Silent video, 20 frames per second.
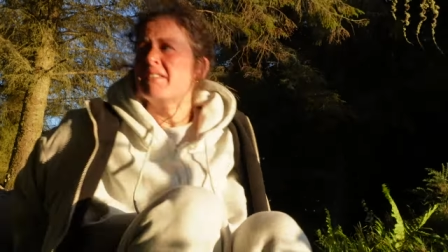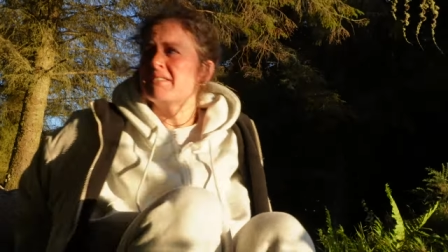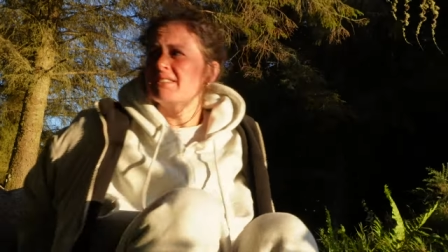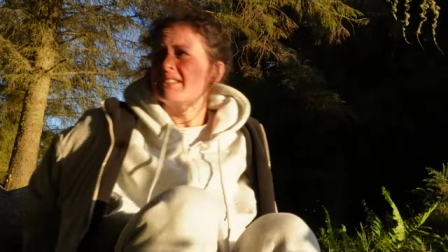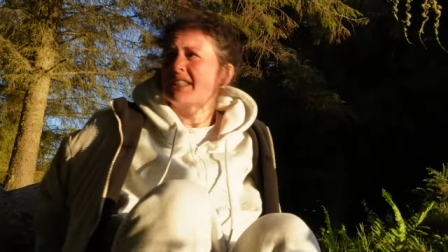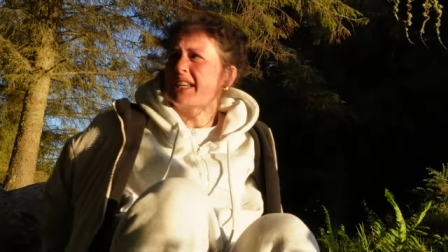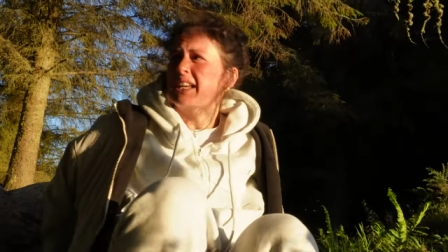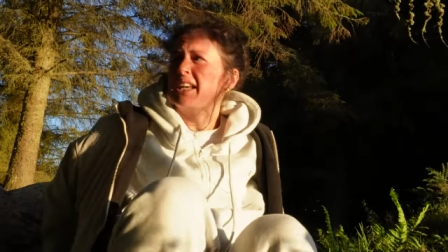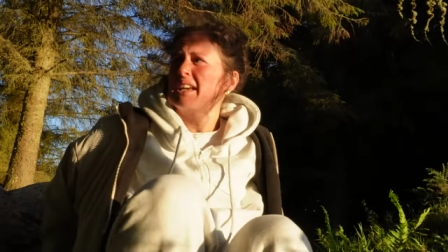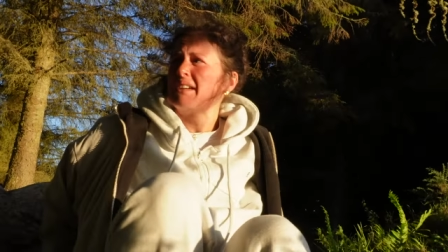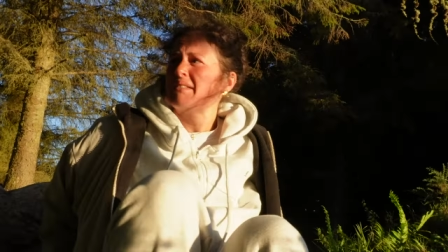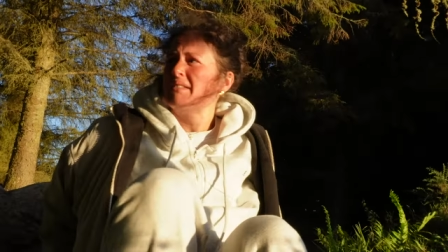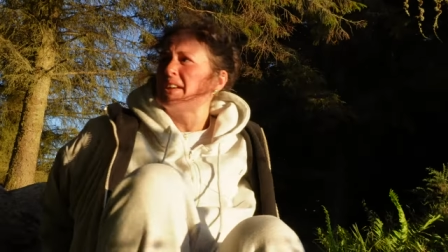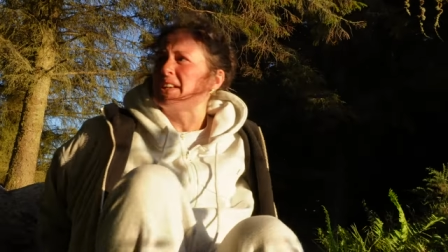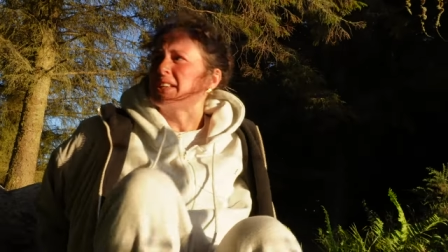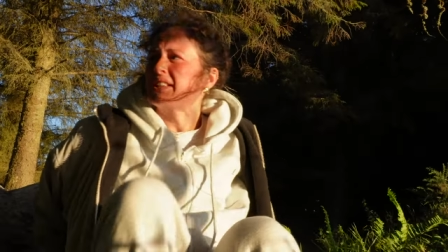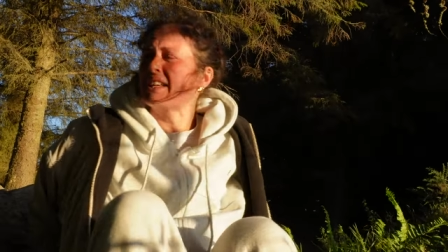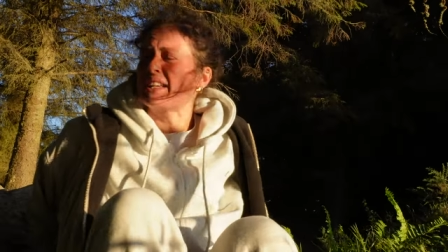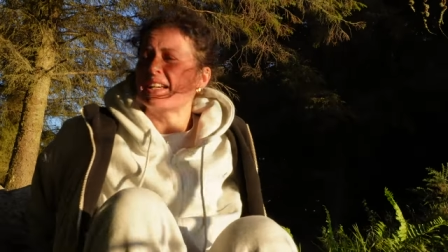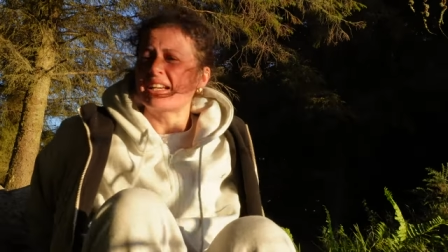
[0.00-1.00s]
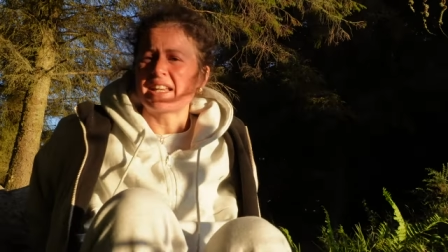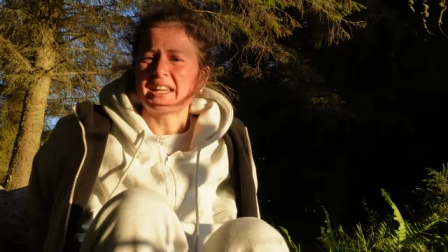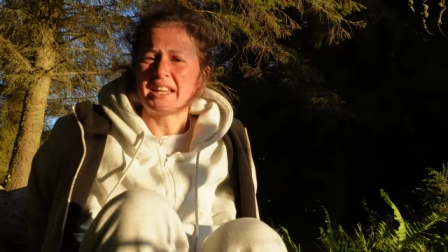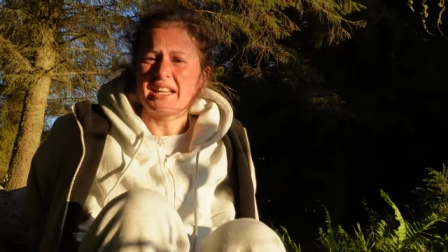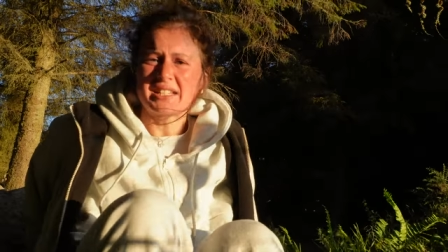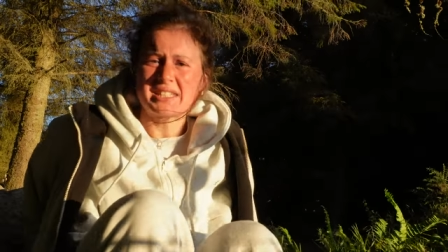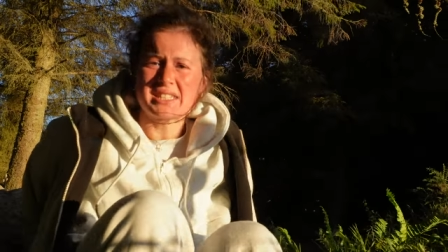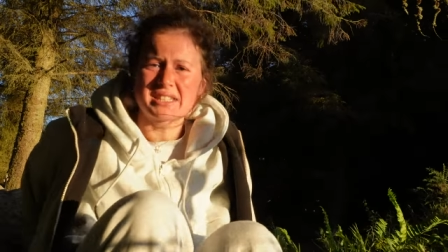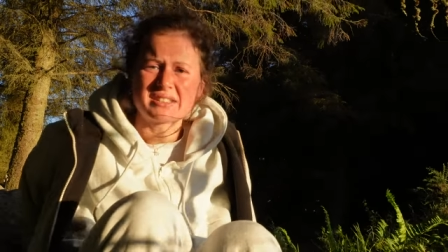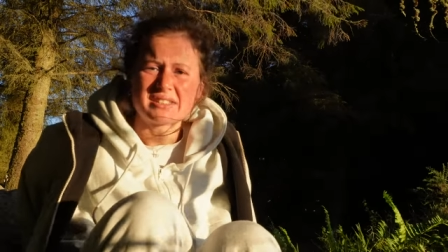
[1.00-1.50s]
I was thinking we could take a
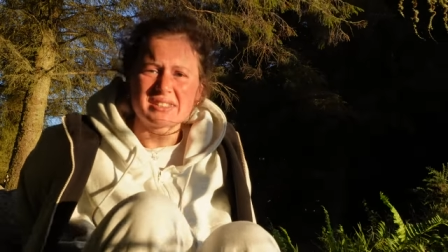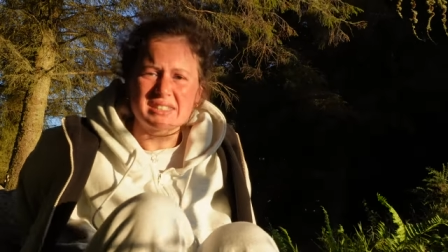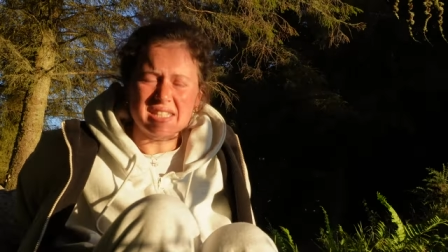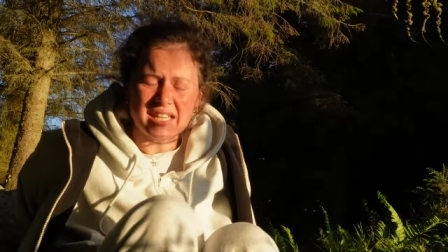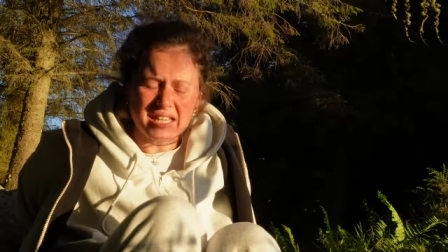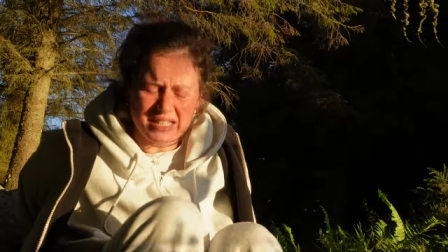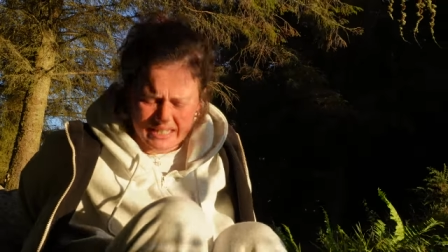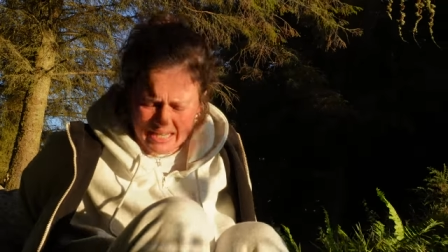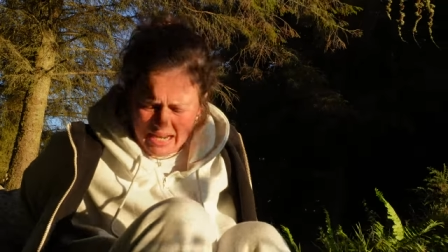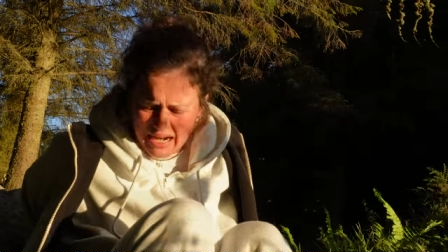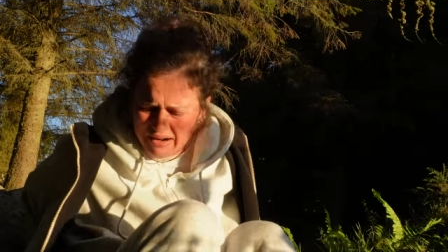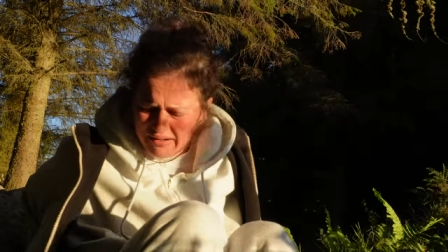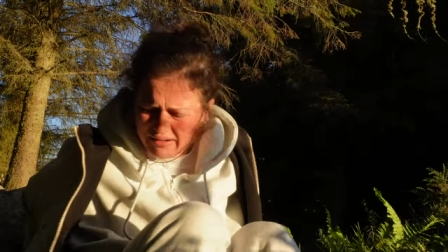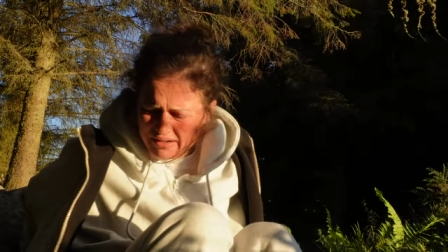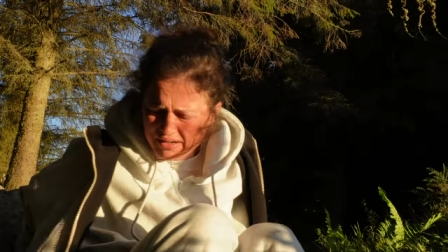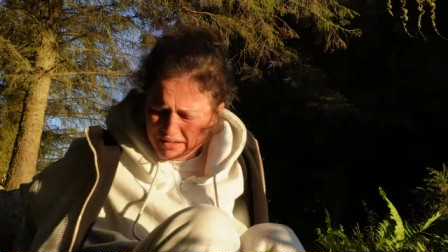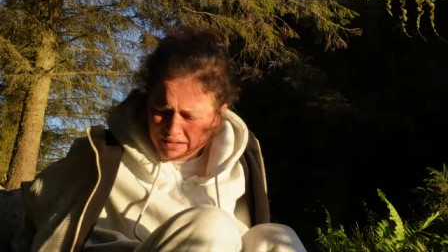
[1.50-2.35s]
nice little sit down and